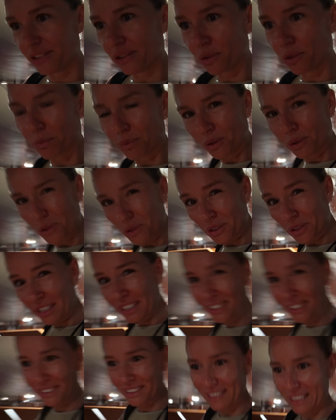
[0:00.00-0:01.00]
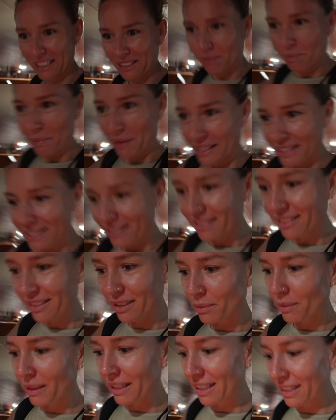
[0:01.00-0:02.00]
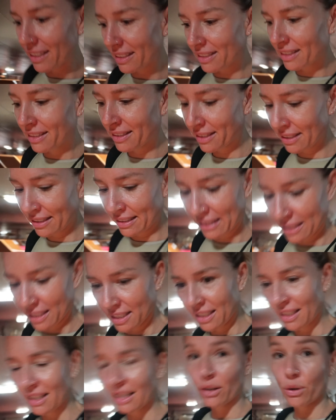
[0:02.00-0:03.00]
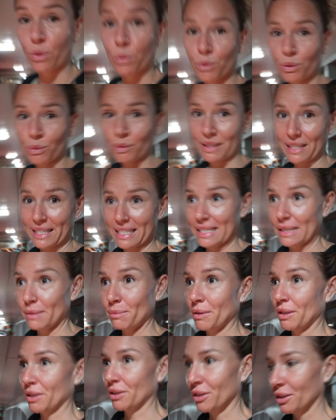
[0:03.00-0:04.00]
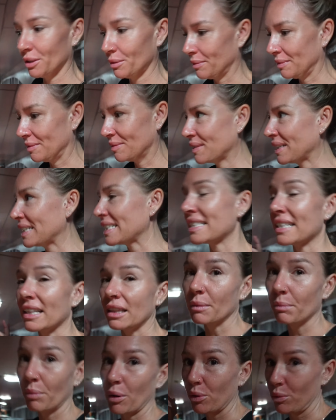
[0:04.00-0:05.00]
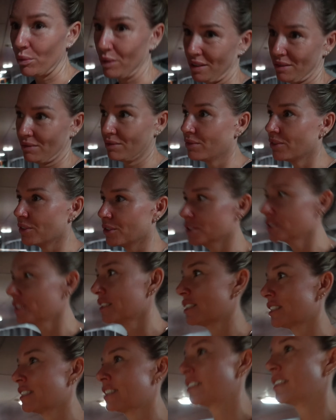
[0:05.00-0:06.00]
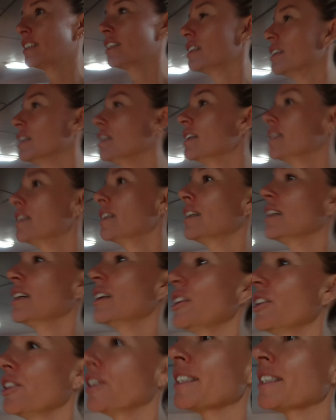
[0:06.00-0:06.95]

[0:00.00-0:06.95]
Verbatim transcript: almost treading on these beds a little bit. I hope no one's sleeping on them. He said the boat wasn't full. You